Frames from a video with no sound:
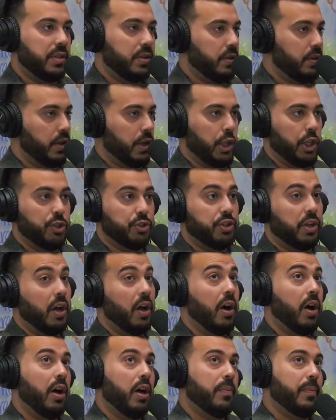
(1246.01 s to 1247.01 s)
to close
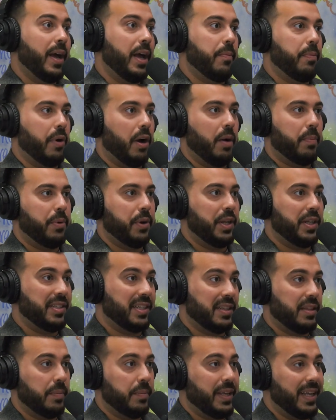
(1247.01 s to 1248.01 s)
all my
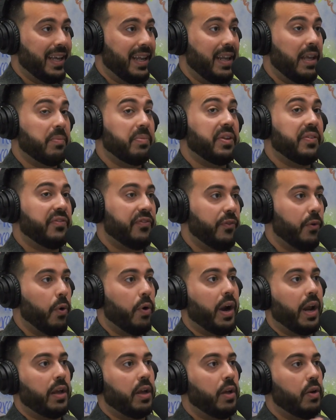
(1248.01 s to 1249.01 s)
properties at the beginning
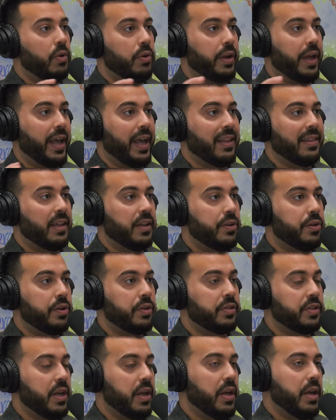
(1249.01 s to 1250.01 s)
before I could go to A
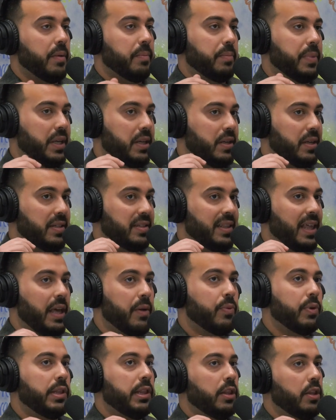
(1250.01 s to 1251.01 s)
lenders, because
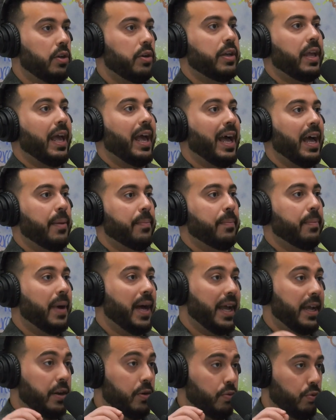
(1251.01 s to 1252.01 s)
they would look at
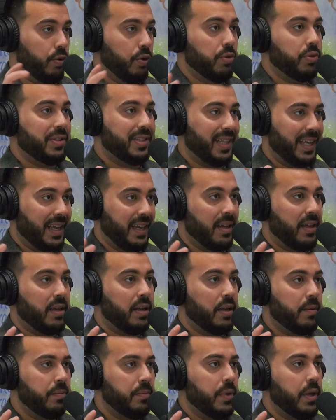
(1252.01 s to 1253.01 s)
my gross
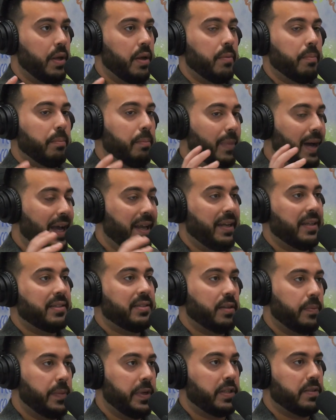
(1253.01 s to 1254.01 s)
income
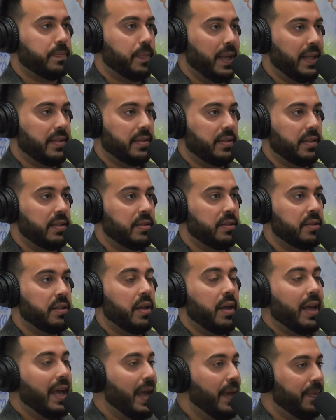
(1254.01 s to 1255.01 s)
minus some expenses,
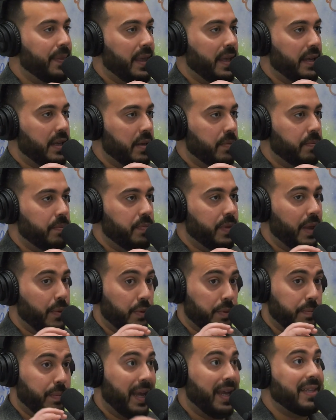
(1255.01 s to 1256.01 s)
and they
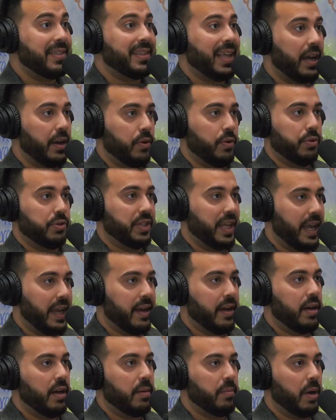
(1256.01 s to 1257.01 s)
would base that gross
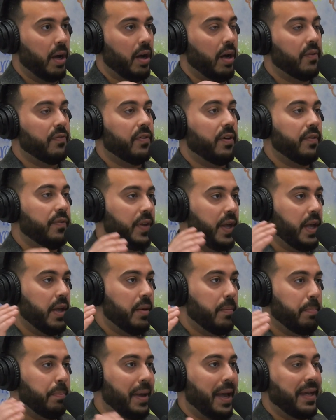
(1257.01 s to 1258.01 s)
income off of
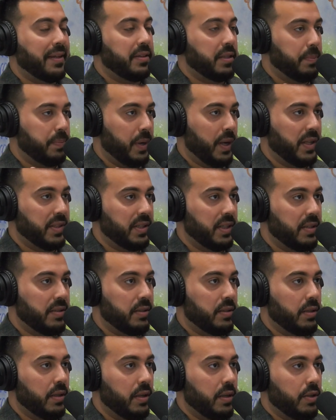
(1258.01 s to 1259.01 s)
bank
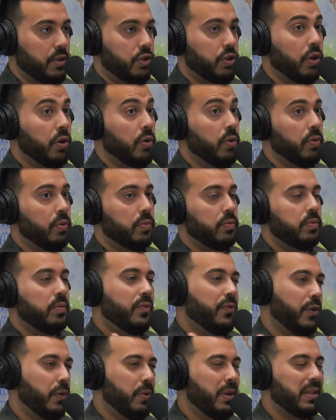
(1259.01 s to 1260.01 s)
deposits. So
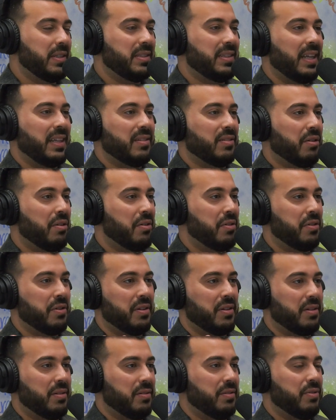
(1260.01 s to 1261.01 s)
for real estate, it's
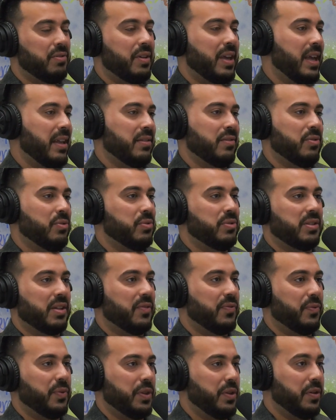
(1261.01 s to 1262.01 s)
harder you can't do
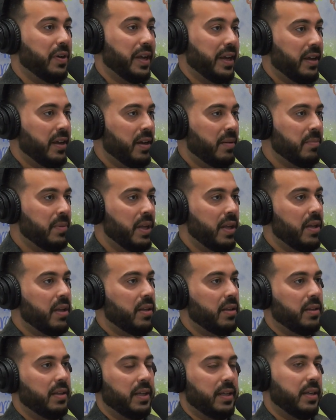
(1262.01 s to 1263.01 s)
stuff with your income.
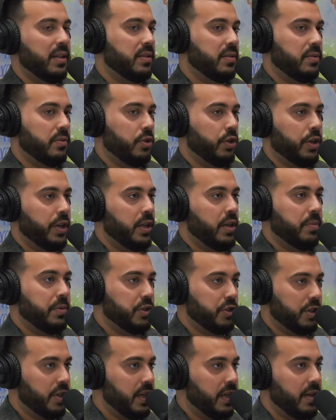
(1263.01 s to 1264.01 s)
Like your income
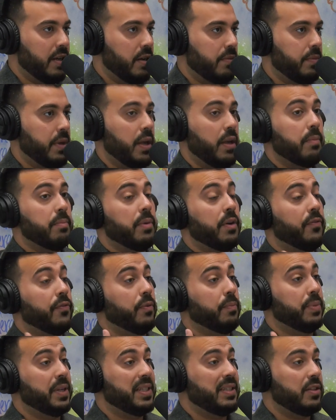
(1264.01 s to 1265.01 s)
is your income. But
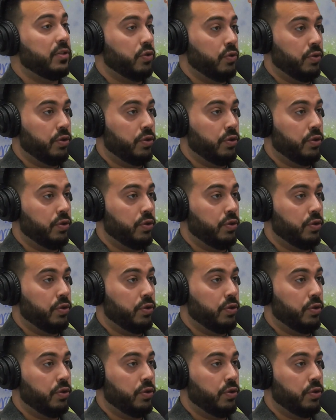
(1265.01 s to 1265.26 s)
for business